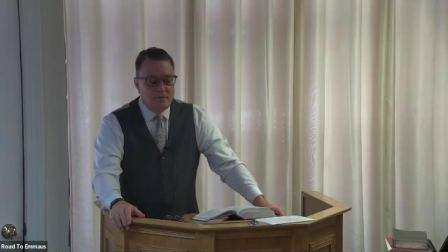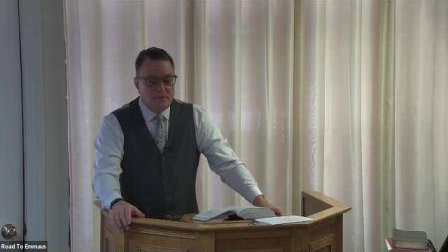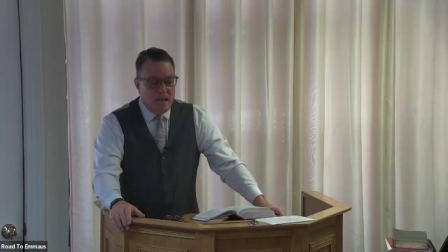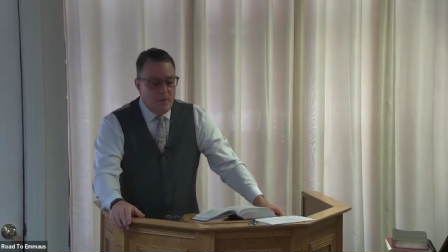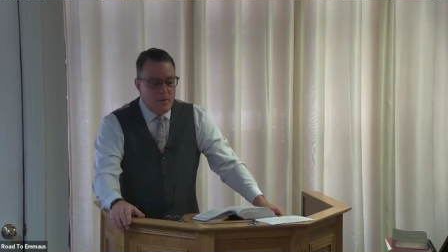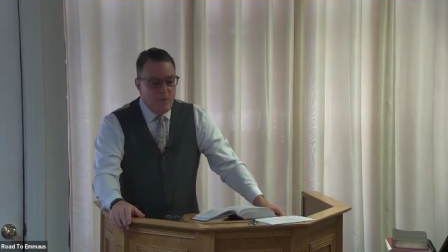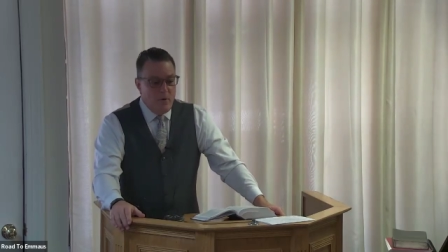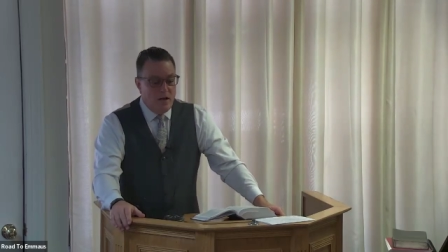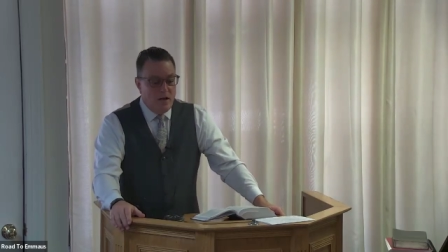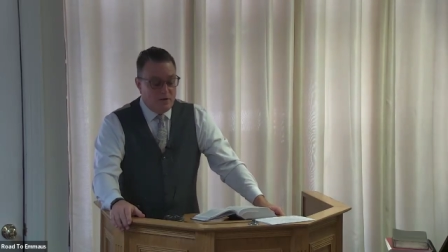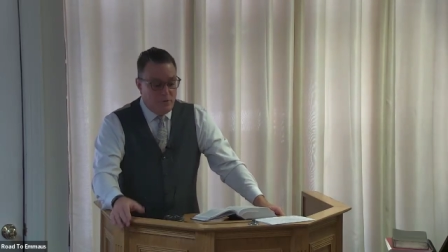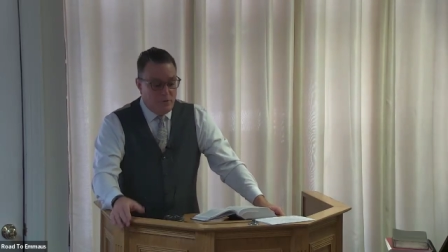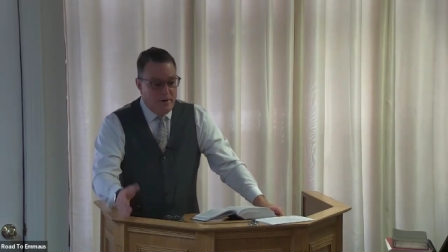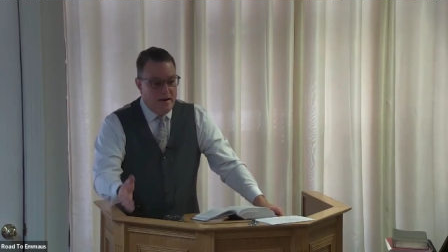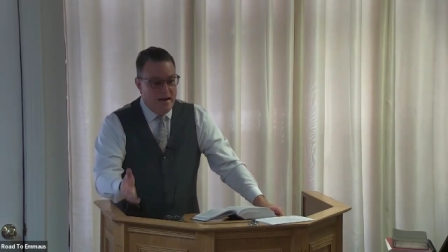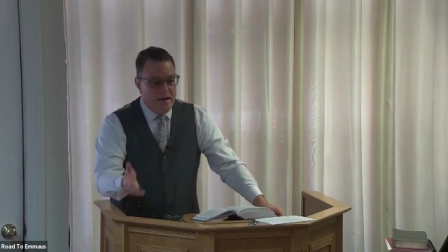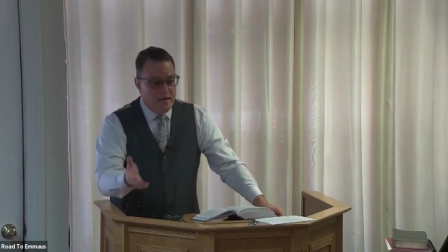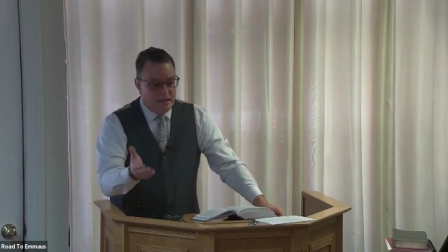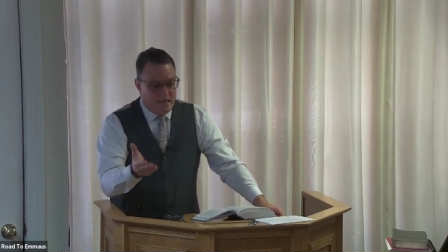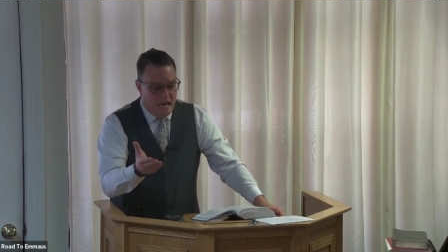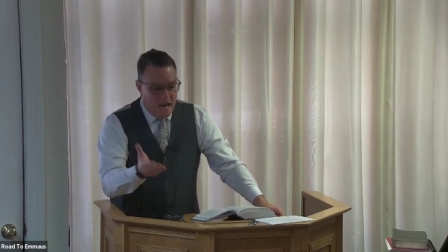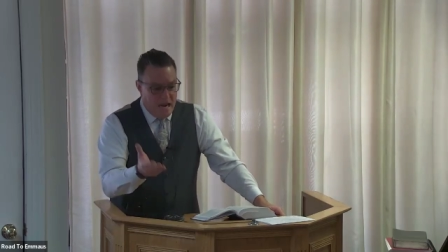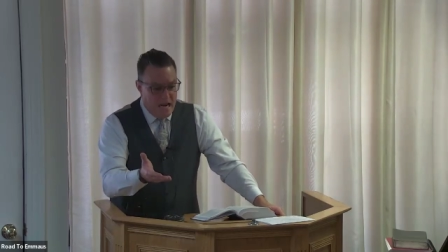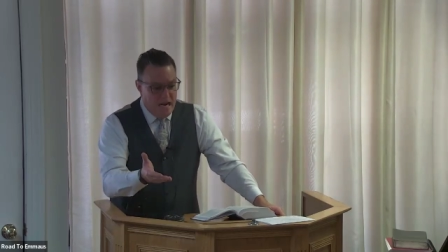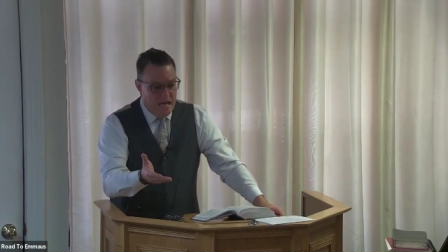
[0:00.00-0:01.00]
They want
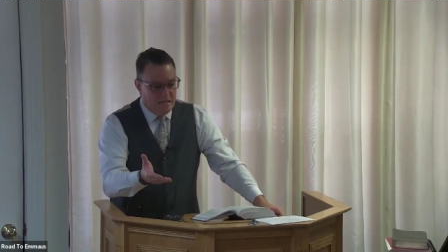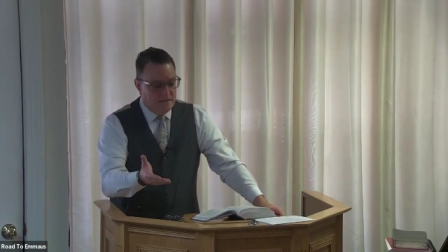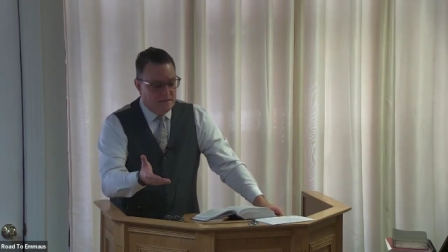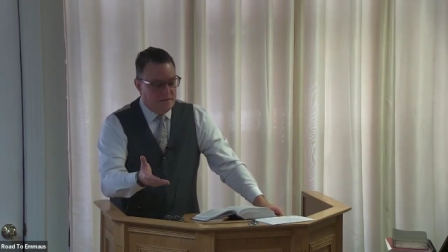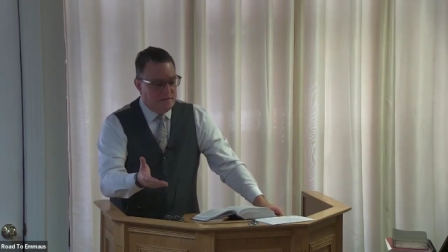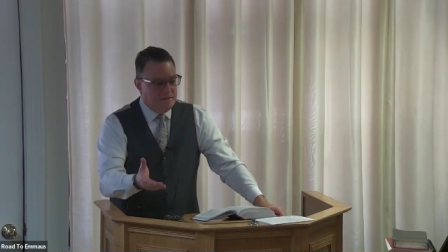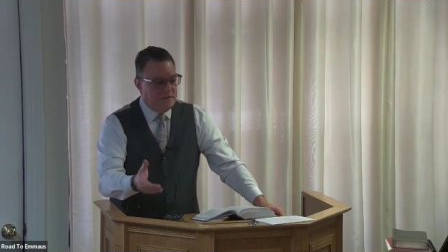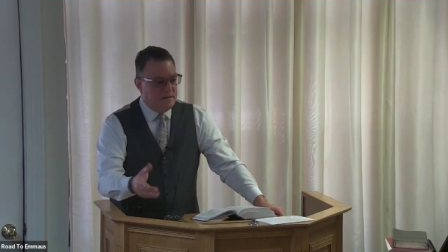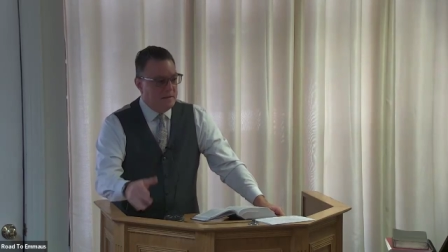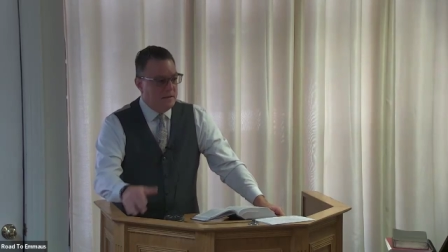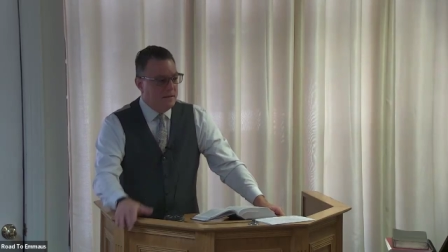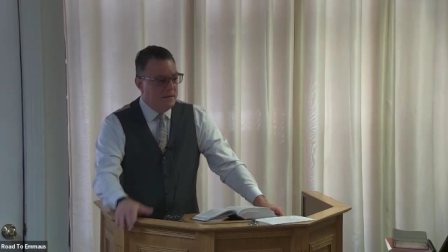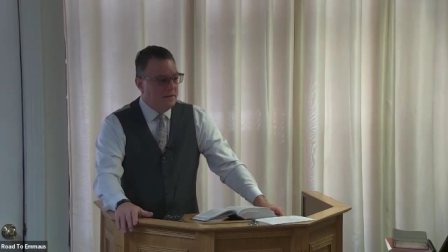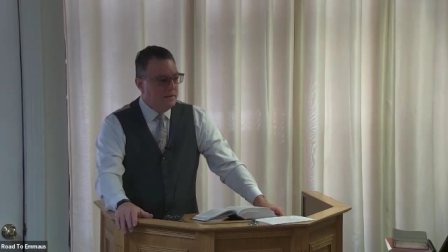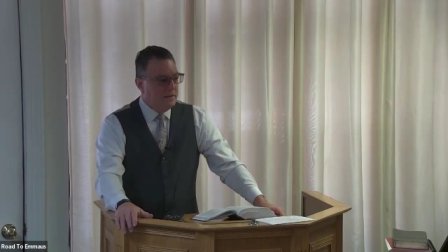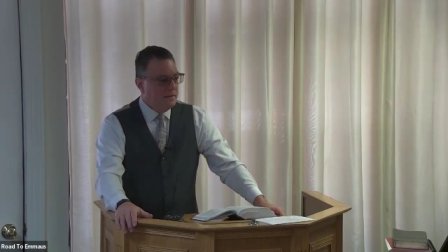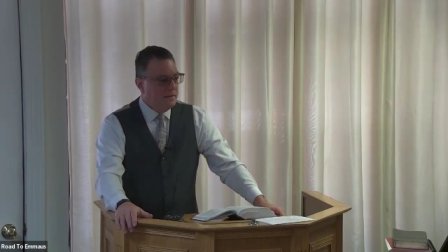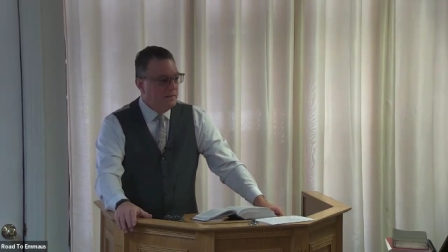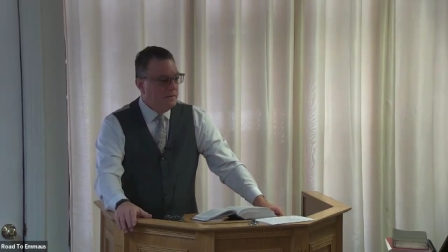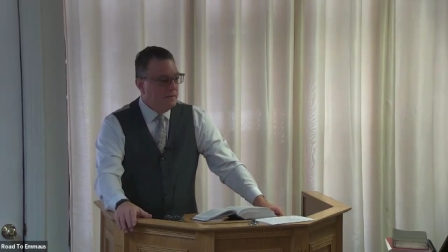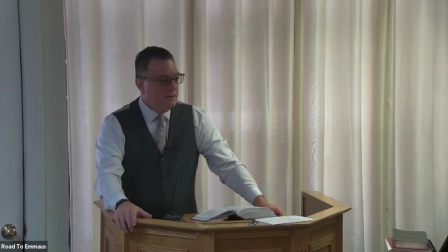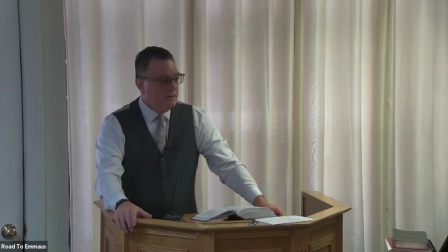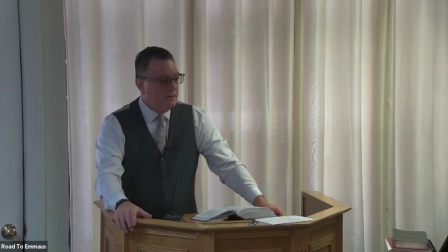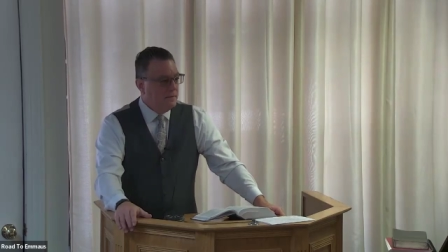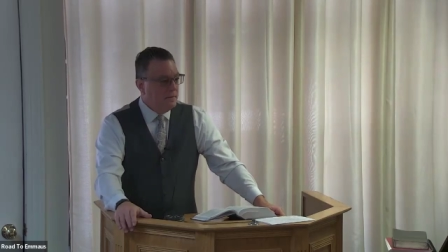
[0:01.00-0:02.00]
grand kids.
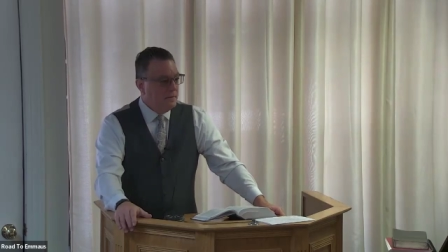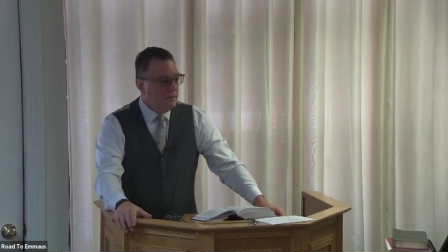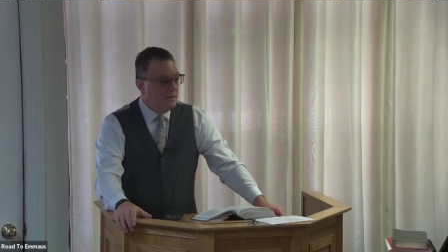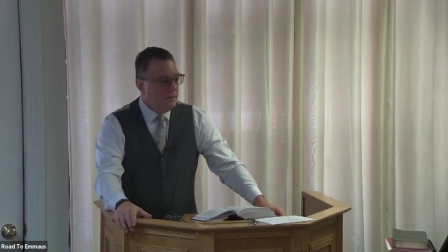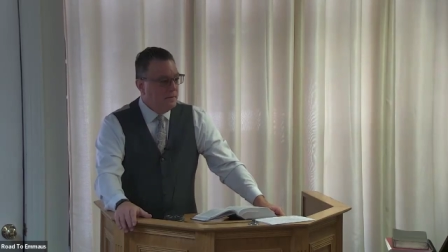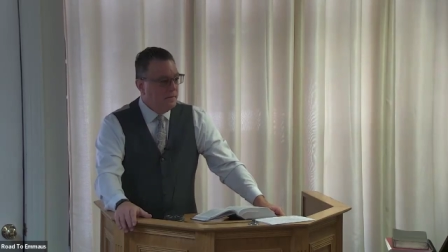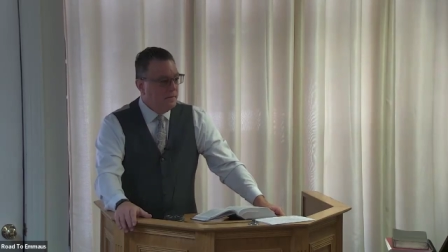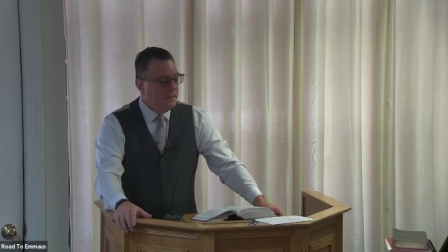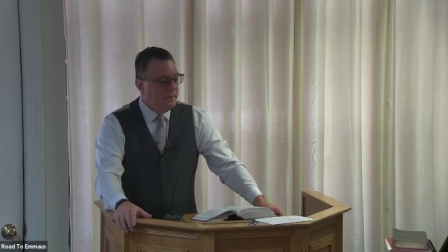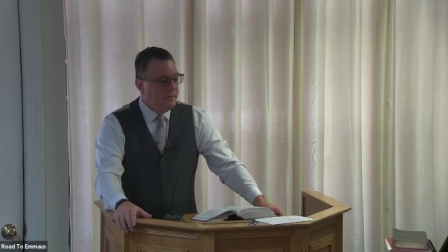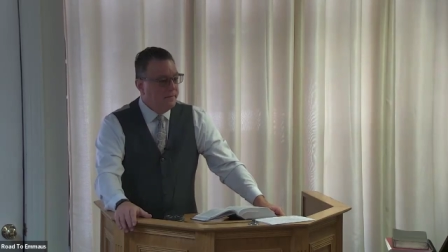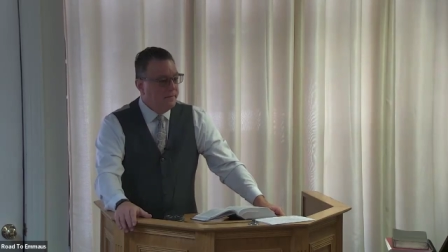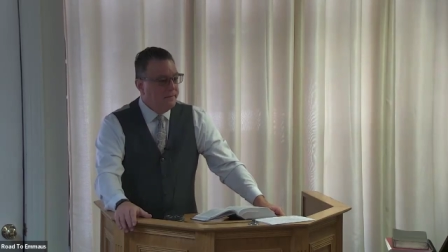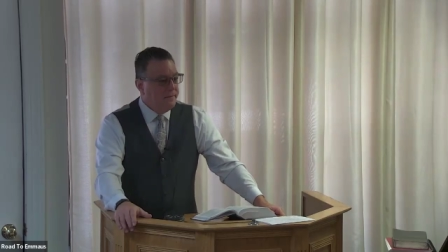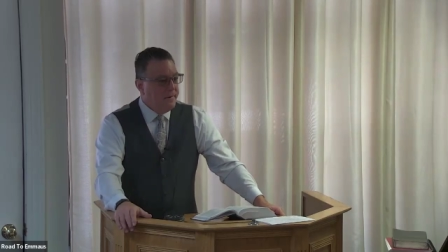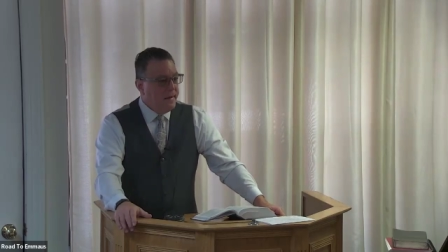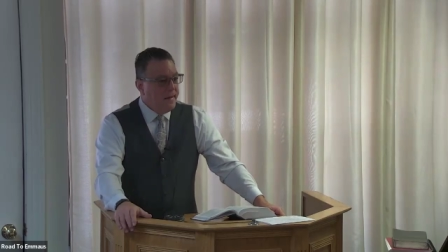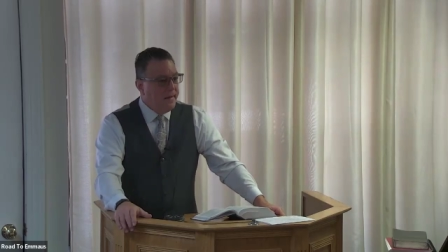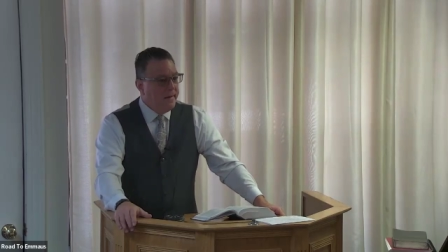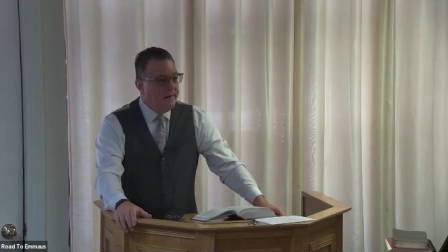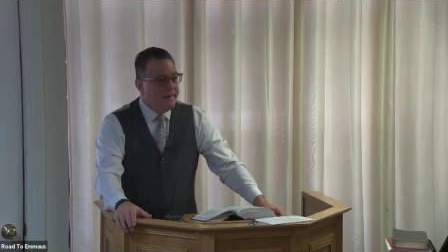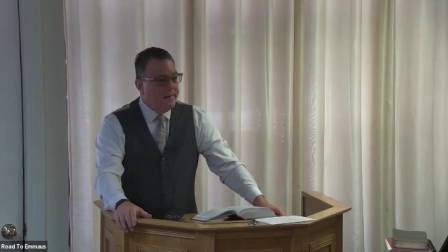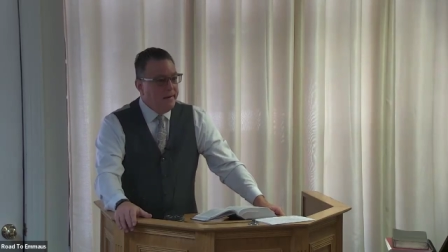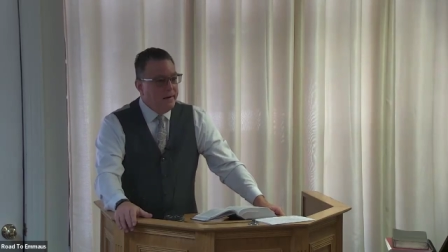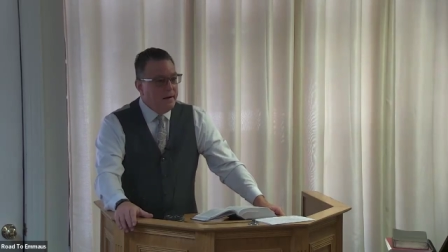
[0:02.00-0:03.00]

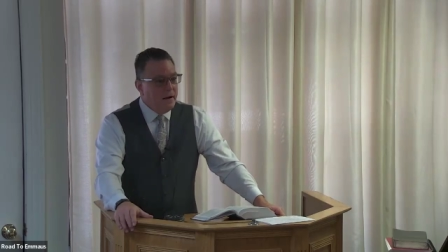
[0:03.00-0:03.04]
Well,